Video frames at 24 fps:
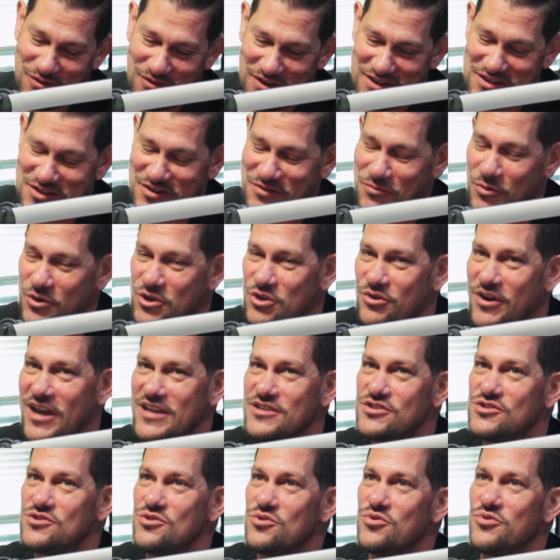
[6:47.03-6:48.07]
Yeah. When you
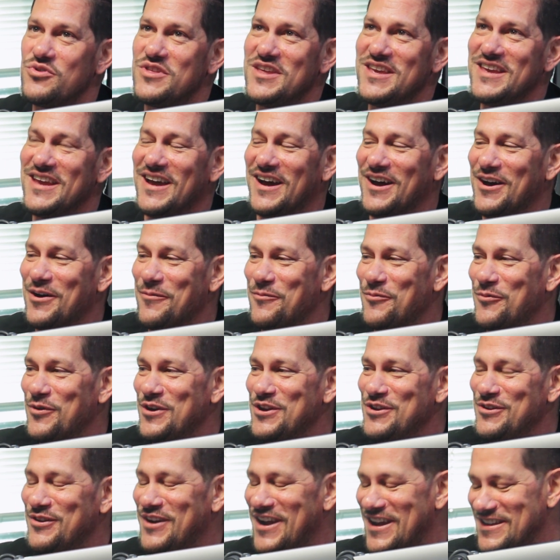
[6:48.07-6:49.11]
guys
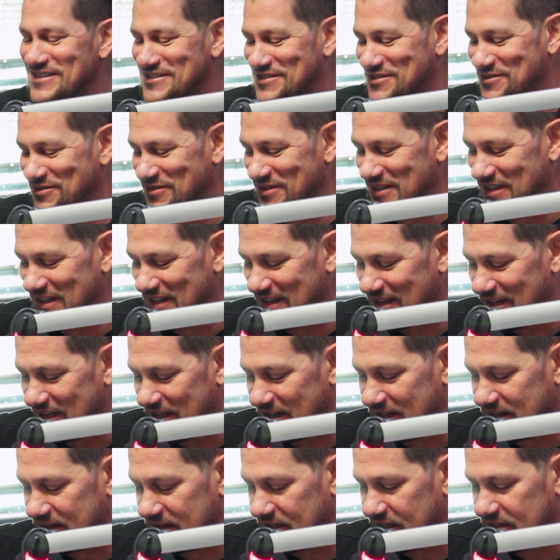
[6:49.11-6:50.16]
do
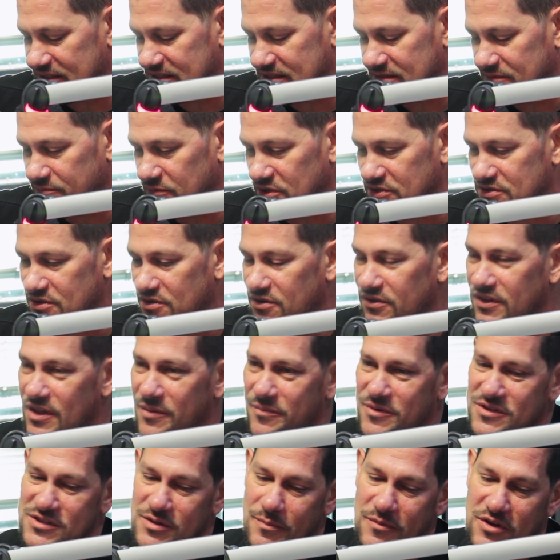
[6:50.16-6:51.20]
the musical
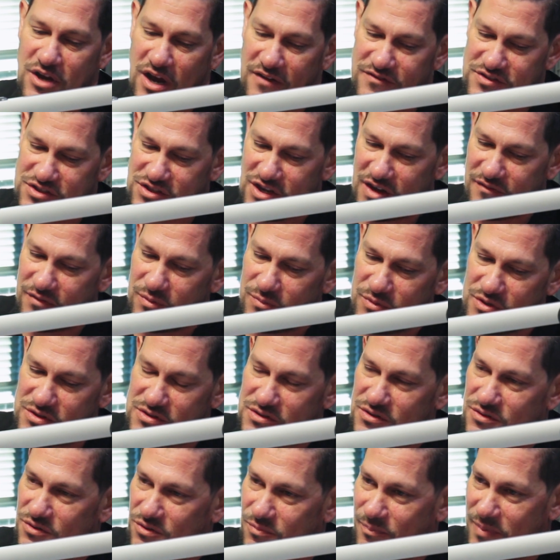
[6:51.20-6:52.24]
numbers, I mean, obviously you have a
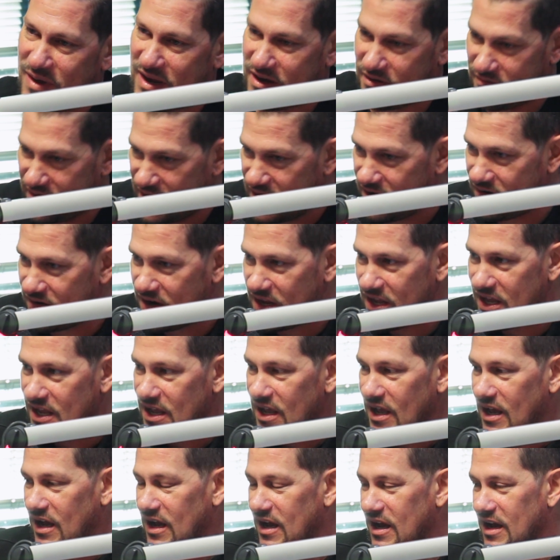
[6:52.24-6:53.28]
musical background.
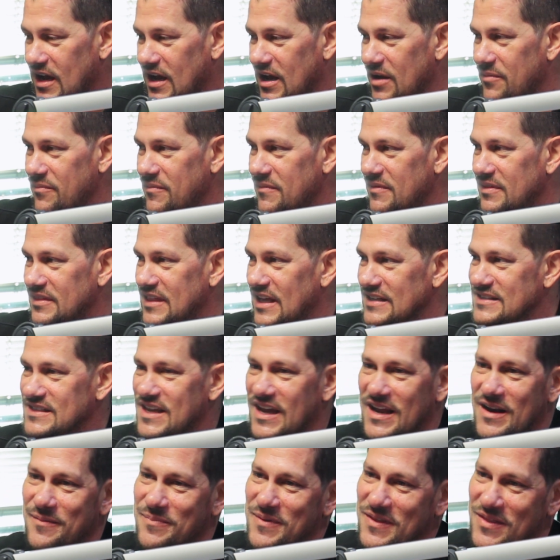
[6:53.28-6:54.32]
That's
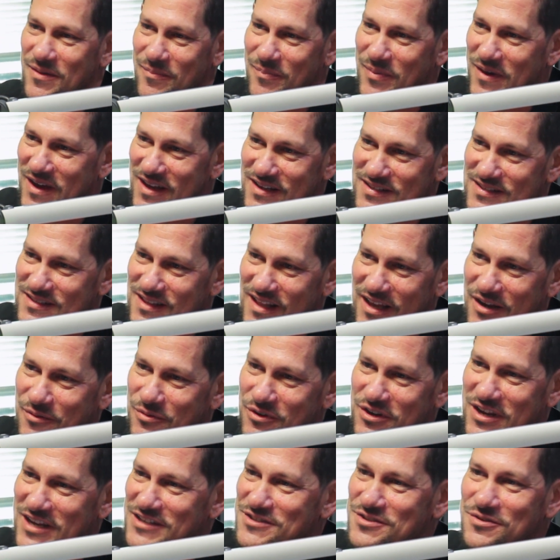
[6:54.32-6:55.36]
got to be the best. Like
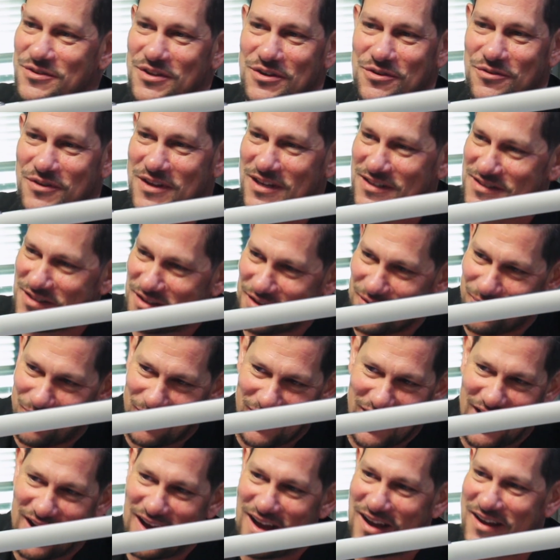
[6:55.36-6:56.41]
when you guys do the New Kids on the
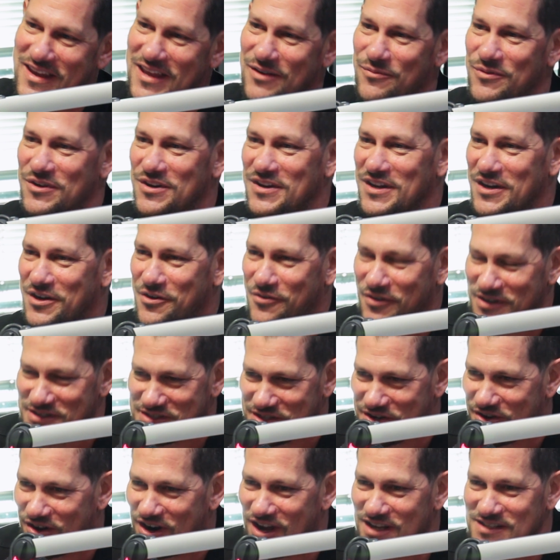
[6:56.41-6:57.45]
Block and when you did
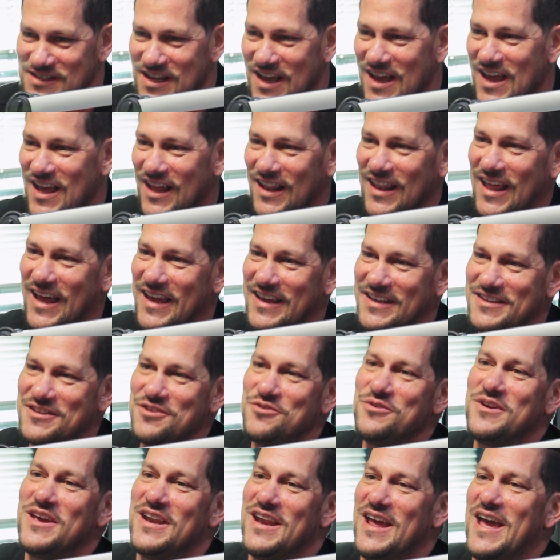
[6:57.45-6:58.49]
Crisscross, like, do
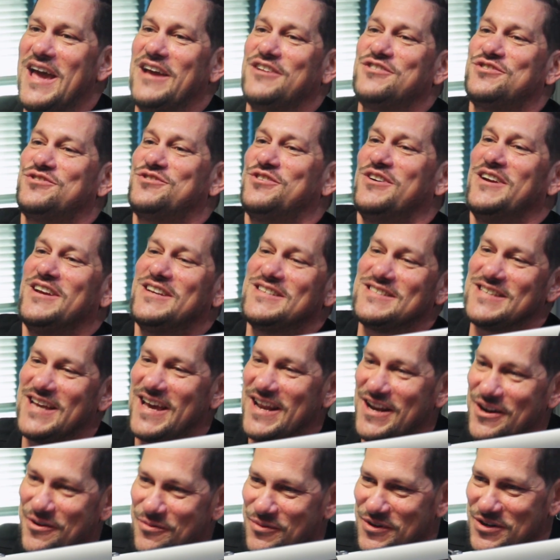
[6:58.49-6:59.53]
you get extra
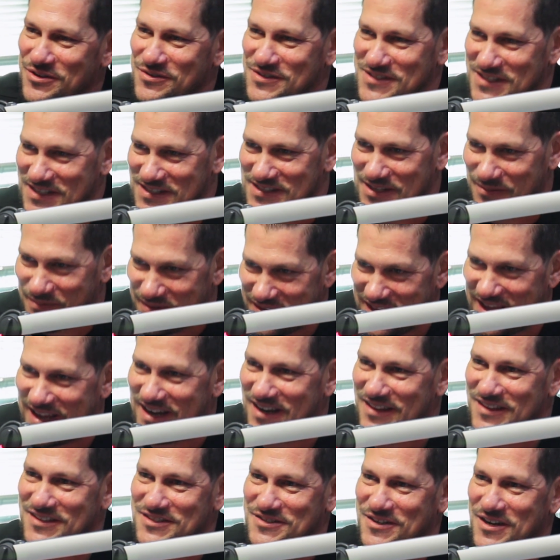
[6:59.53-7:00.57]
excited when you see some of that
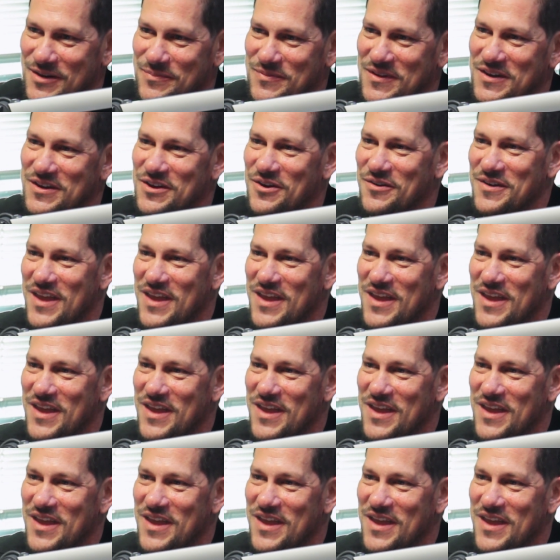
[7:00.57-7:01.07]
in the script and you go,